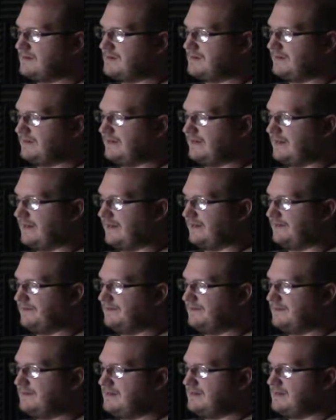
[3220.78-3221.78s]
Yeah.
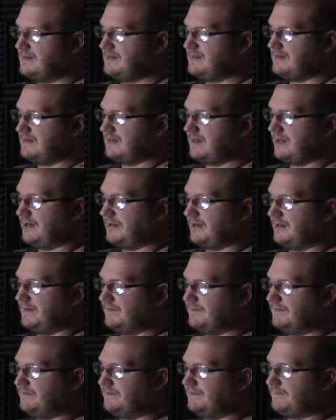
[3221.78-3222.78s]

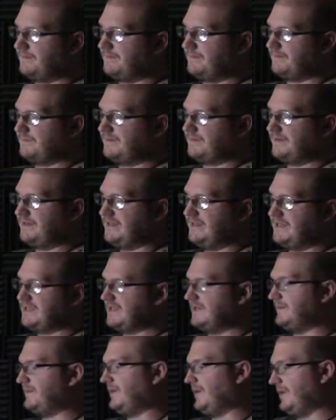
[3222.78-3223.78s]
Um, these
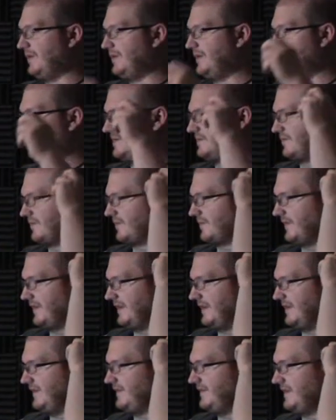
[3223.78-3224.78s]
employees were
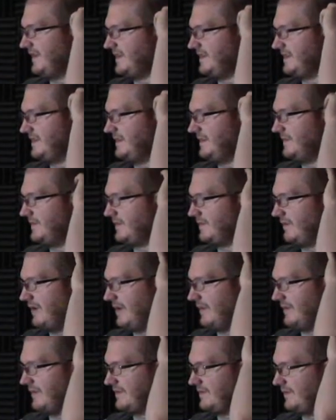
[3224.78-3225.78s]
prolific sim
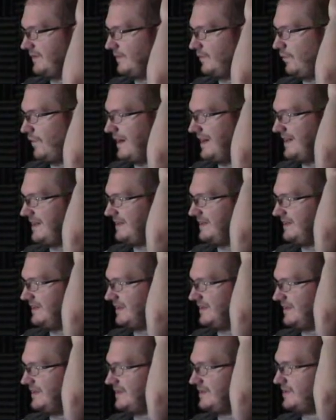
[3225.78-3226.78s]
swappers, with White
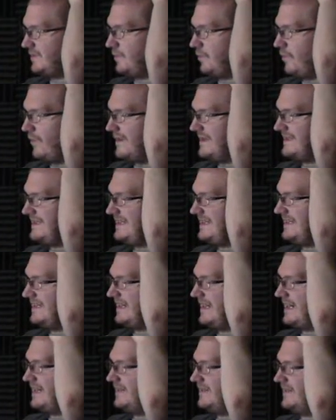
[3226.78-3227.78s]
conducting oh, wow.
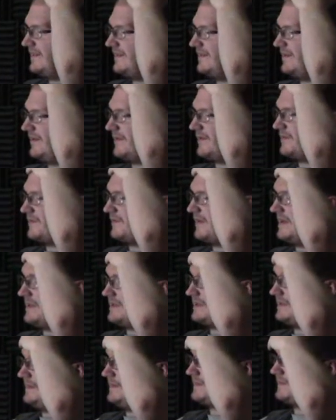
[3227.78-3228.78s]
29 unauthorized
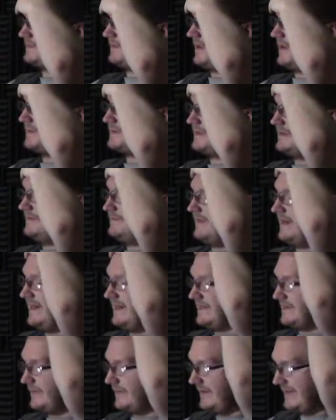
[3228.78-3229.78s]
sim swaps in May
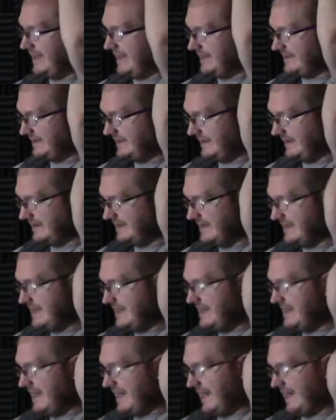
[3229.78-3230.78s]
2018,
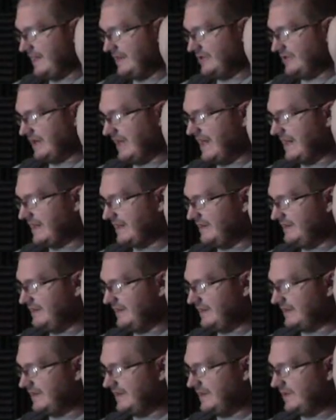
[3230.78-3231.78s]
and Jack
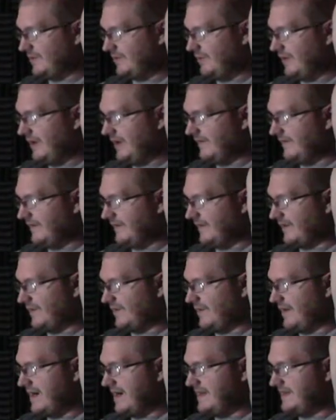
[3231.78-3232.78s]
conducting 12
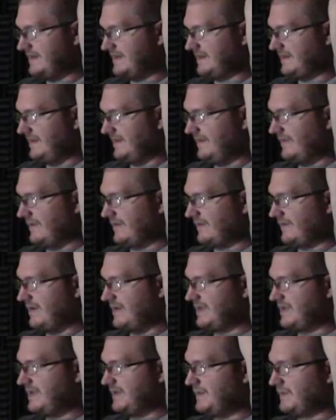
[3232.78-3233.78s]
unauthorized
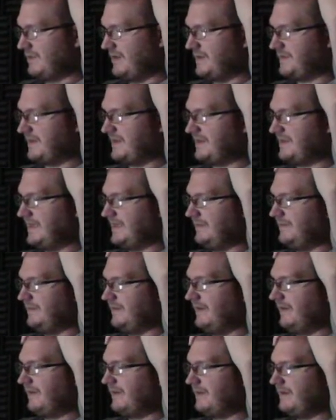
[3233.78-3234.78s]
unauthorized sim swaps that same
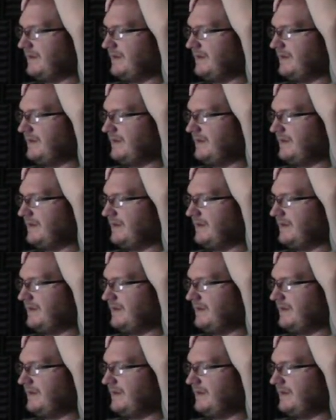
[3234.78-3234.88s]
month.